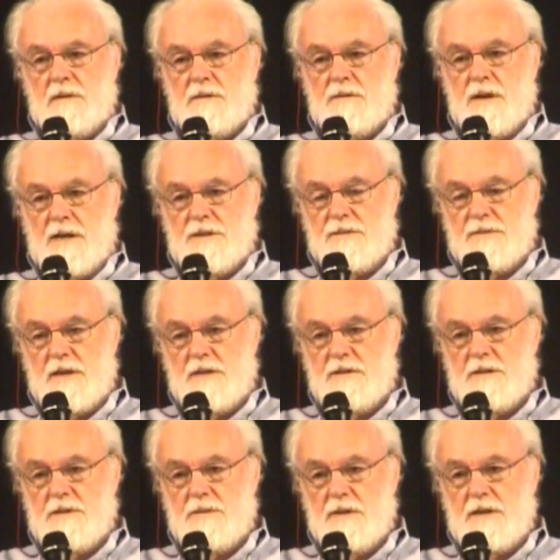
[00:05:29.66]
the crash of
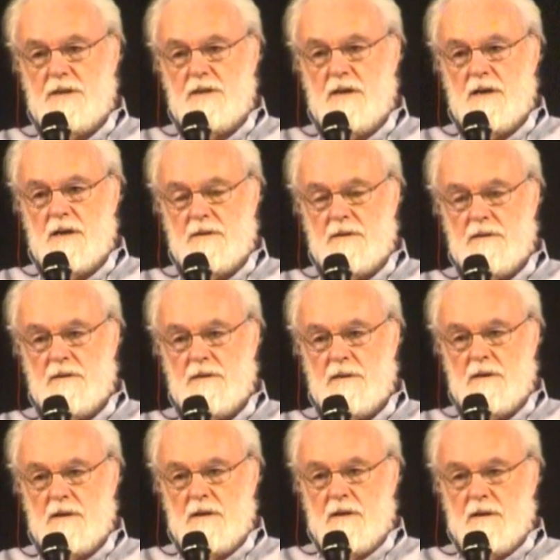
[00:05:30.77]
1929,
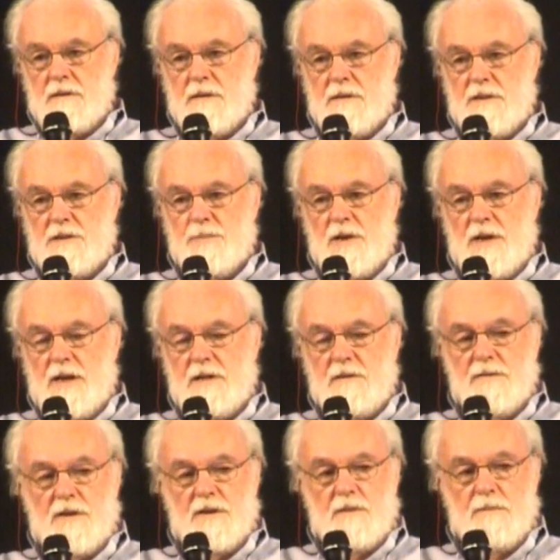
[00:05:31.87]
that this played a
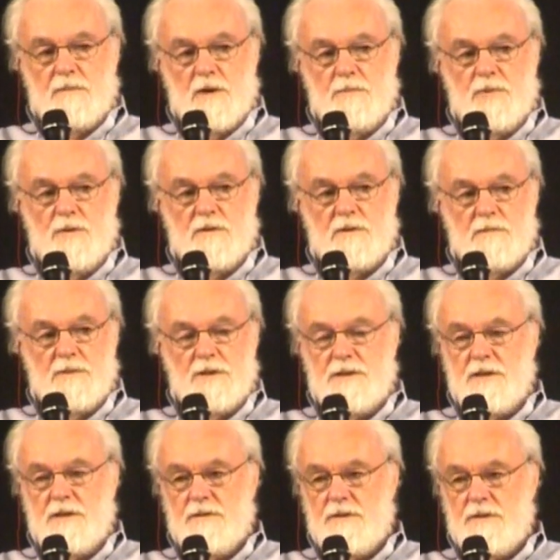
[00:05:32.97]
very important
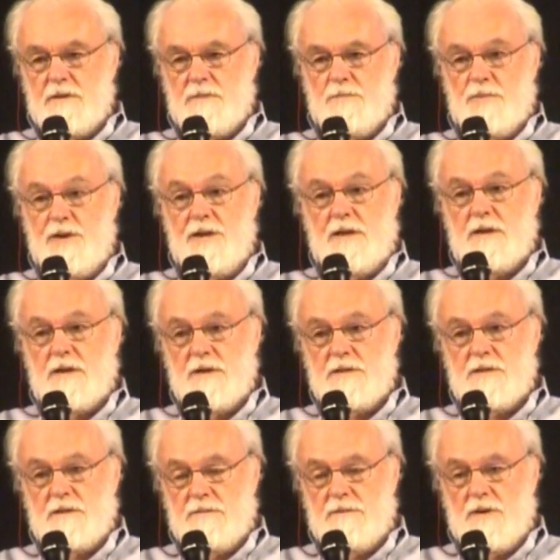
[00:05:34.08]
material
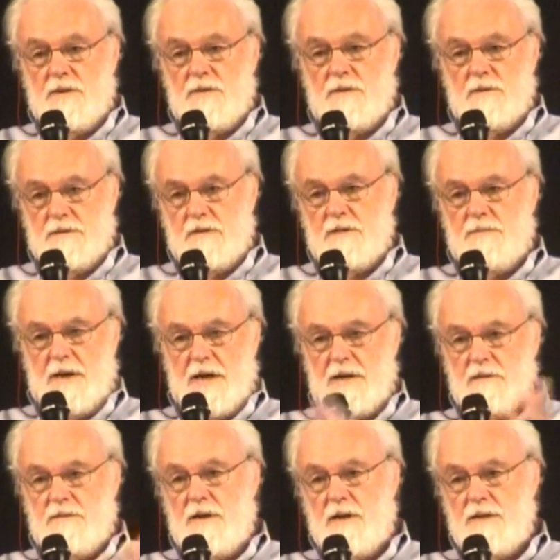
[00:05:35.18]
precursor role to the
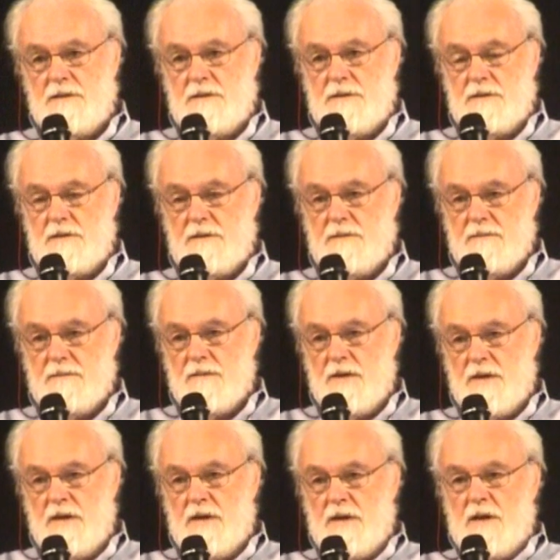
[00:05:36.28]
main crisis.
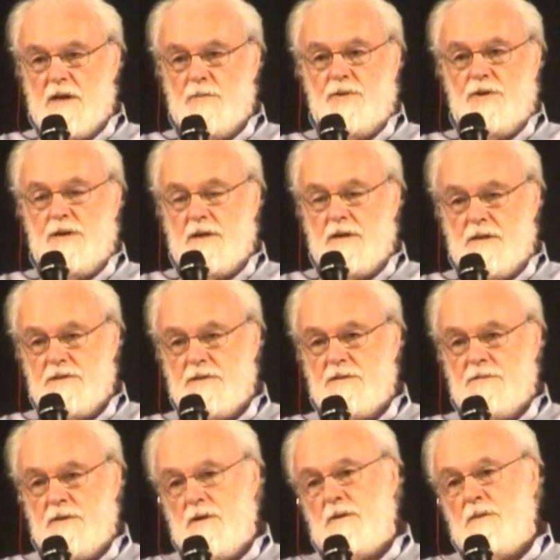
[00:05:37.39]
A
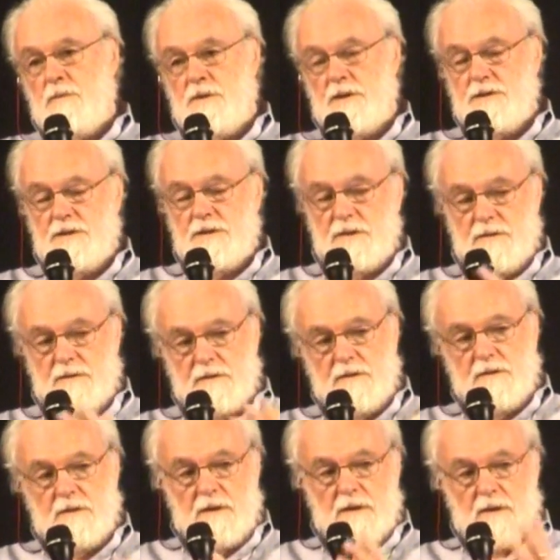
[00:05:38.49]
precursor role which
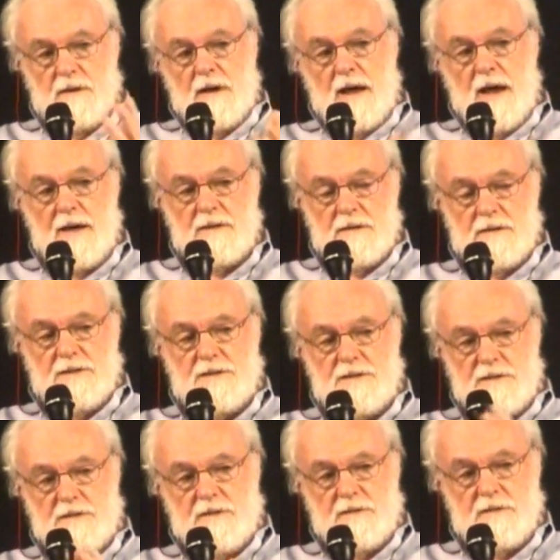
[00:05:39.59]
the
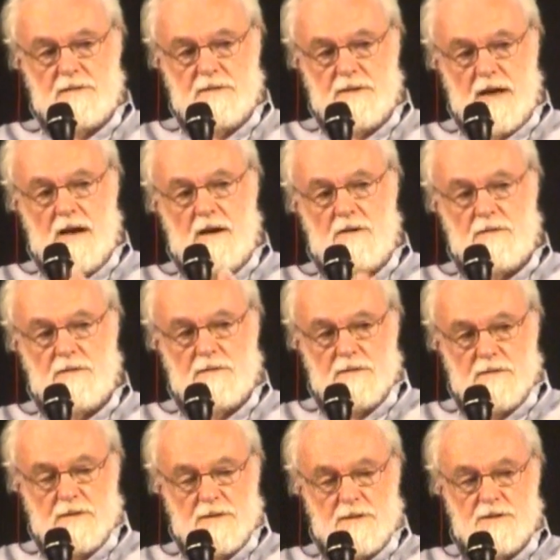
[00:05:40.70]
analysts
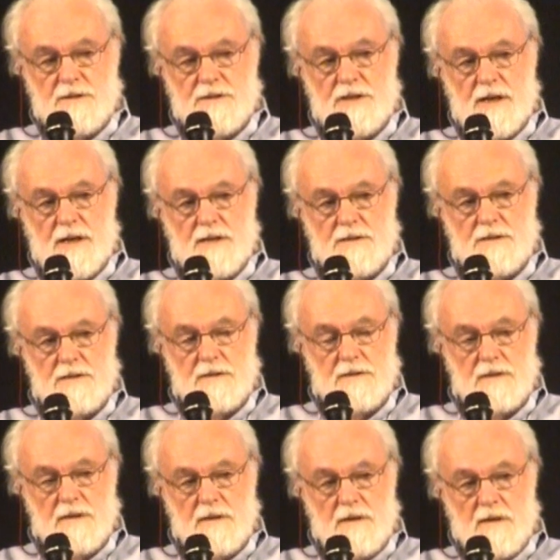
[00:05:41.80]
now suggest
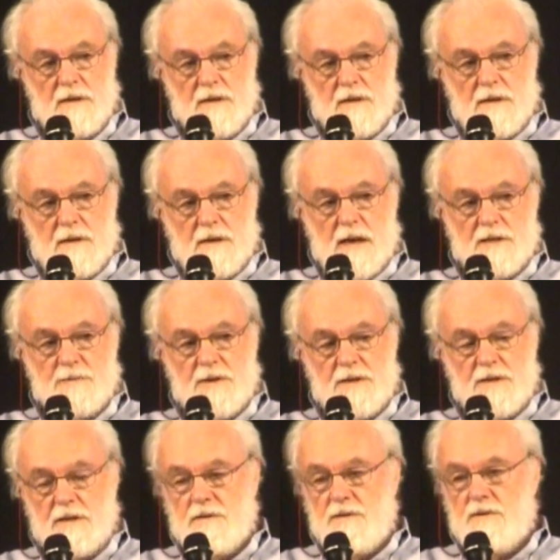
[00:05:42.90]
has
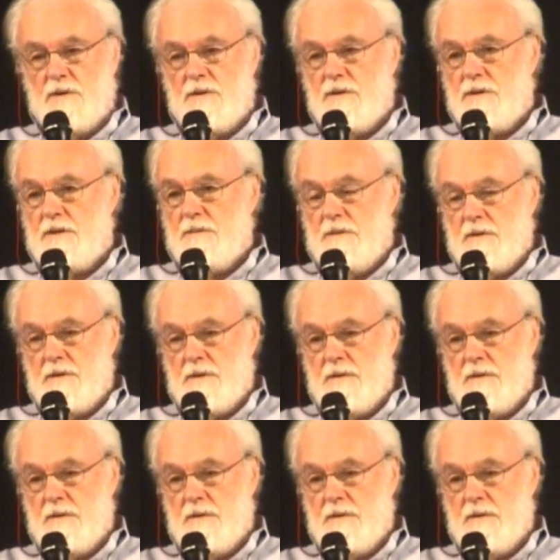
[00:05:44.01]
been ignored